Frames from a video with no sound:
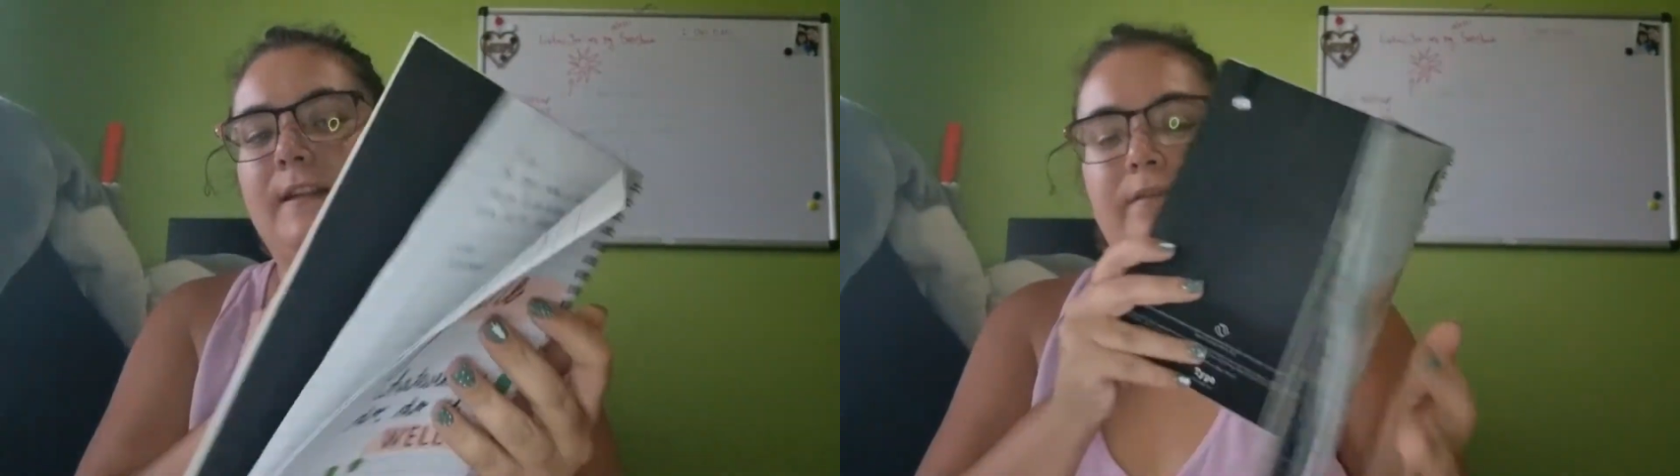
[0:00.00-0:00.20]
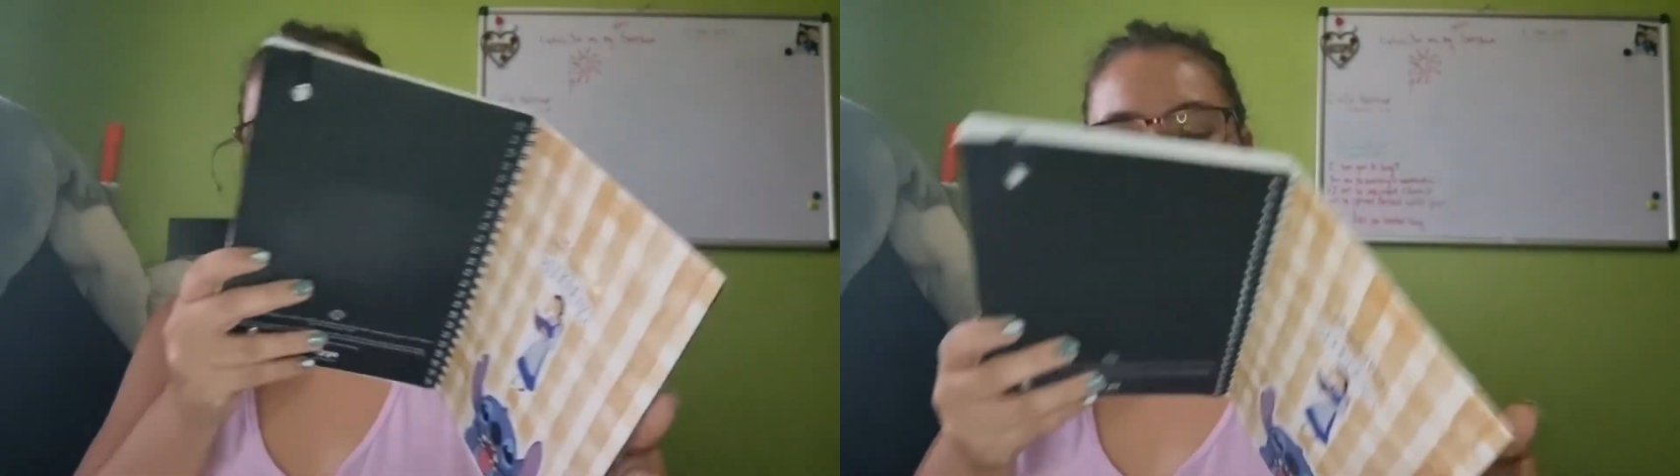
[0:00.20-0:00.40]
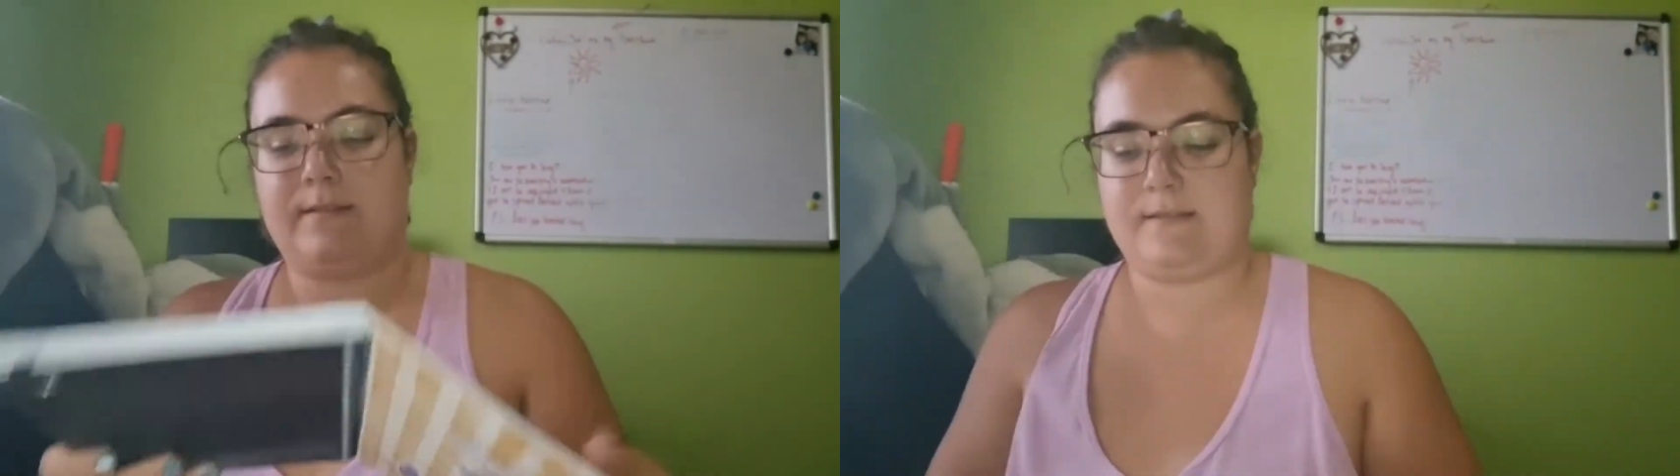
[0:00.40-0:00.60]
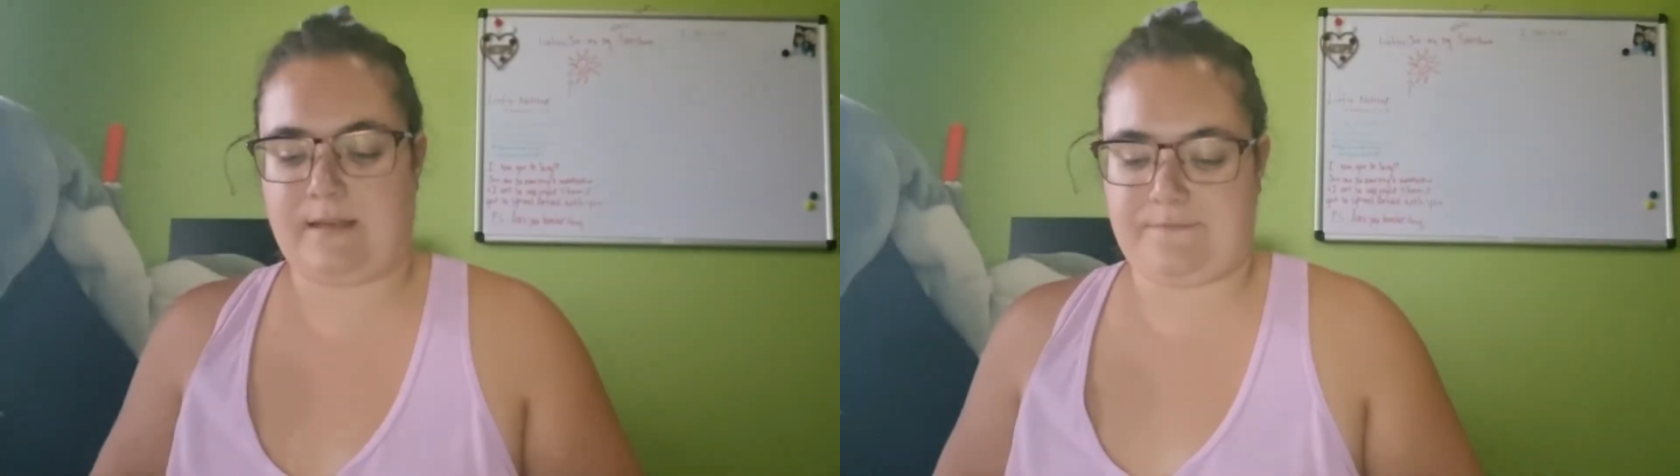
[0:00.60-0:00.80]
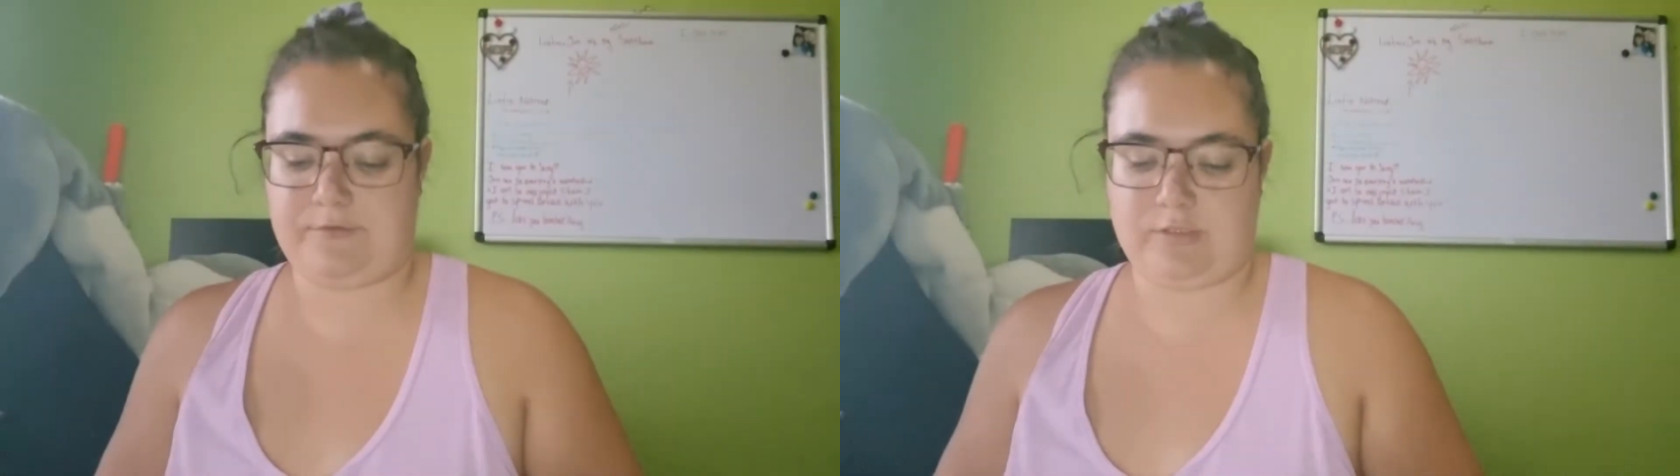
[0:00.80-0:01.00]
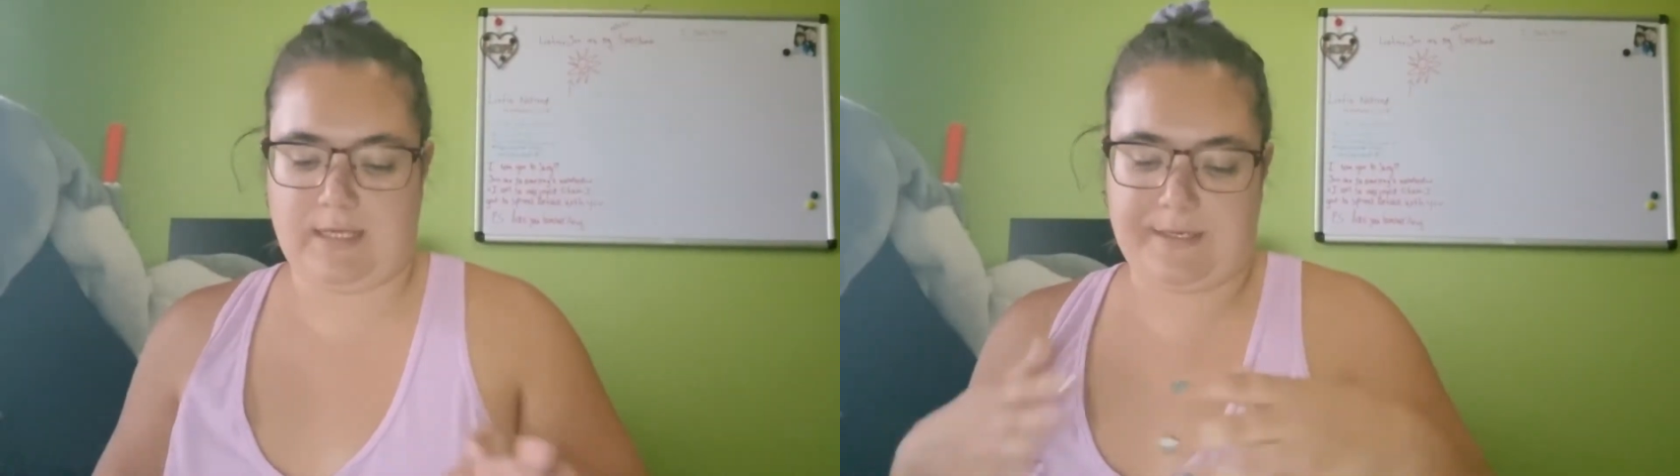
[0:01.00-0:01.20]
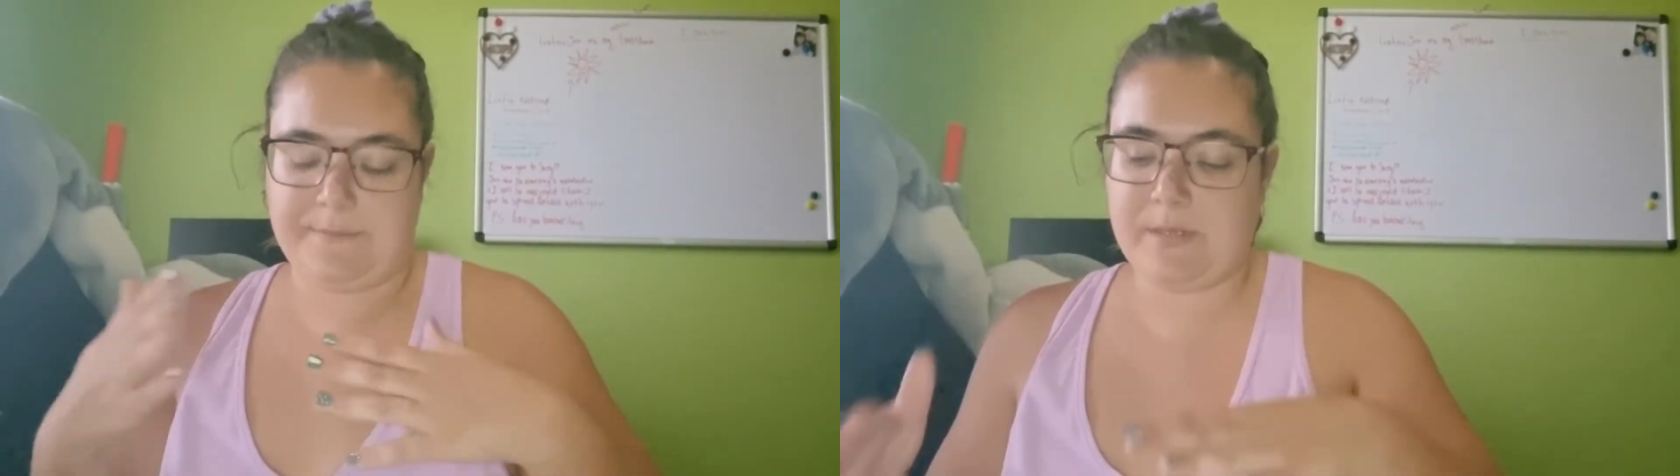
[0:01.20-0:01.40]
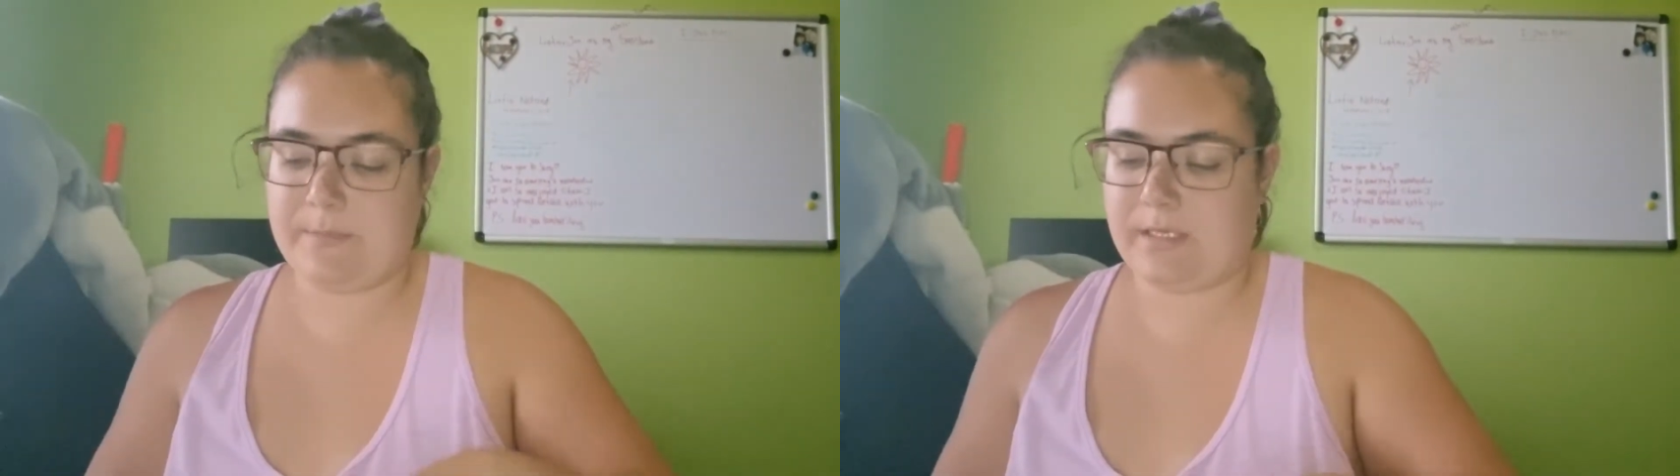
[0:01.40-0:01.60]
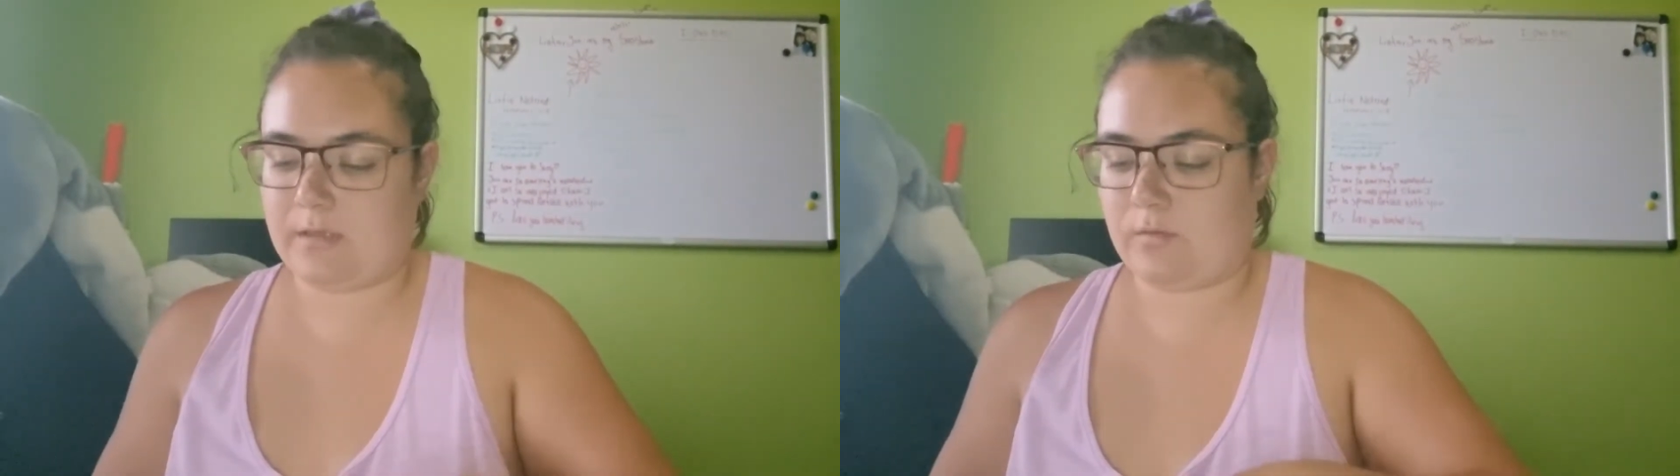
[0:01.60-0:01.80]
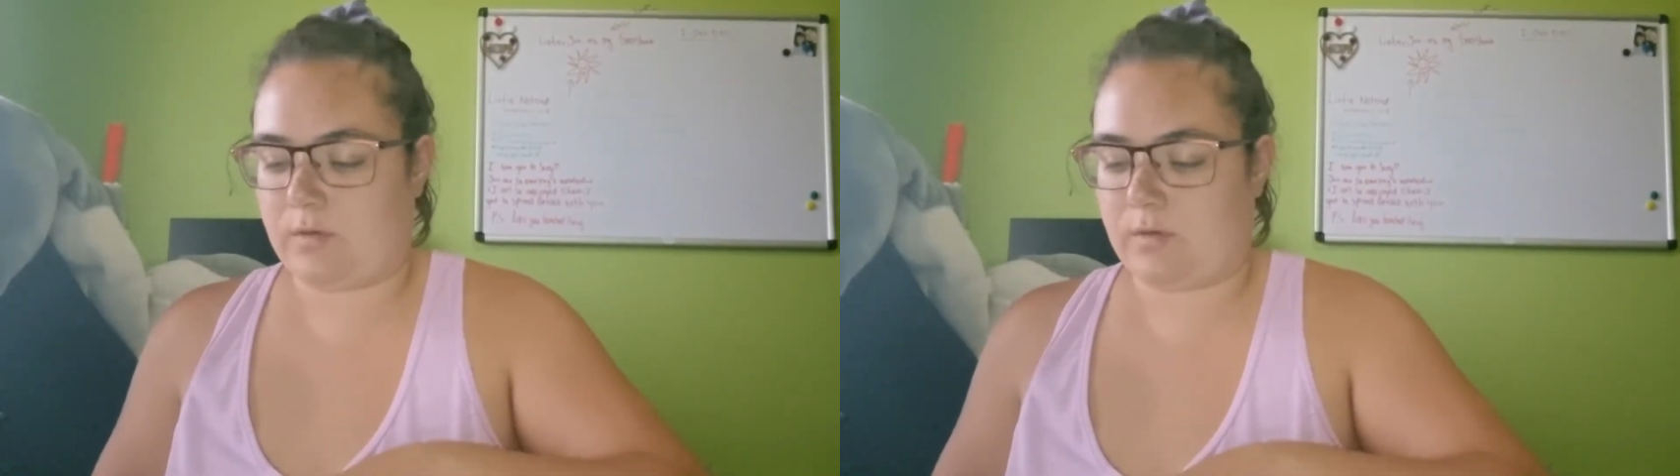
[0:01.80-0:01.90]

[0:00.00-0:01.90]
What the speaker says: find stuff to like mimic or